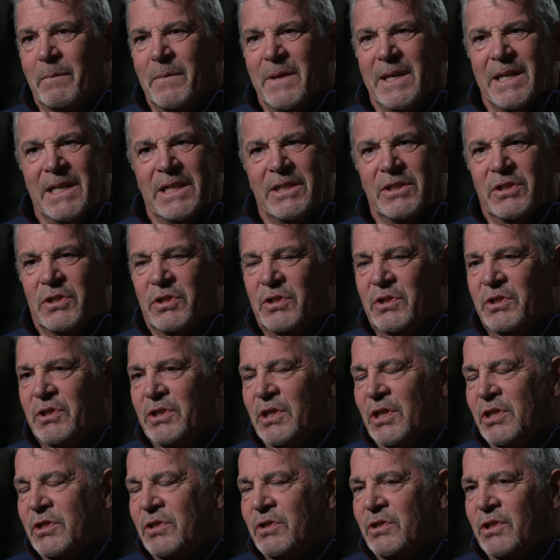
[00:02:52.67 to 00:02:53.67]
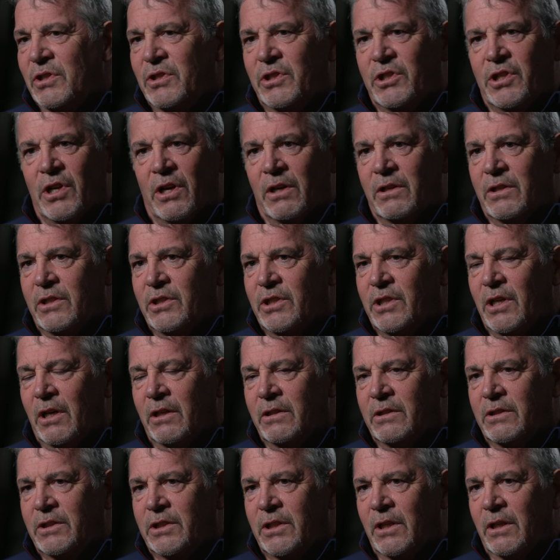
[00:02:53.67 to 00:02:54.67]
It's just the chug,
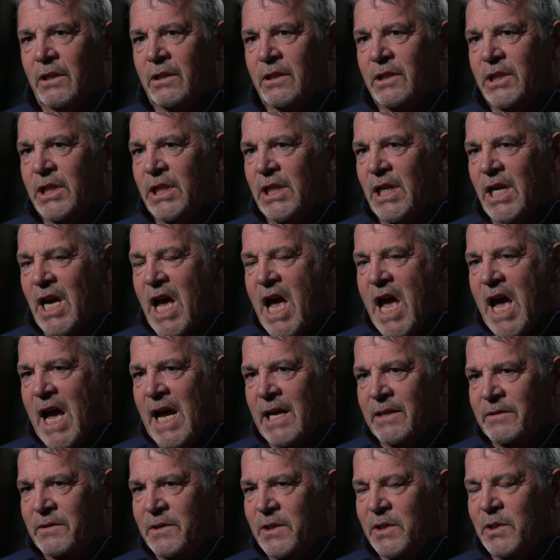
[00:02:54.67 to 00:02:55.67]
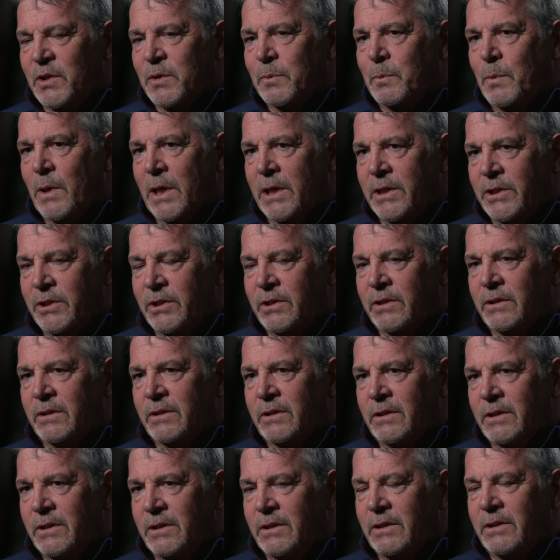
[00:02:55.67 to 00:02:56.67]
chug, chug. Your
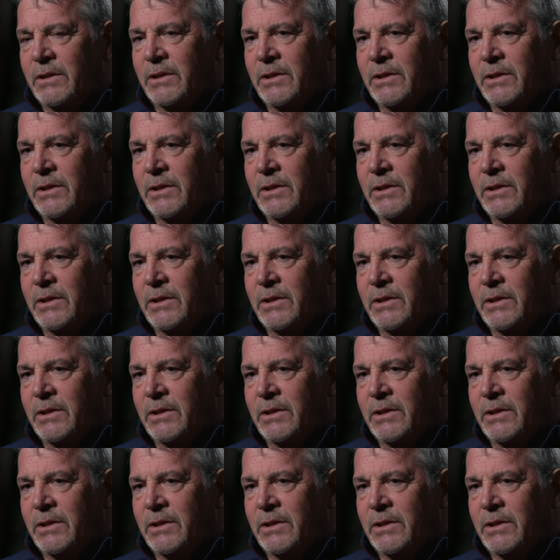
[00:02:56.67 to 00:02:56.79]
anticipation.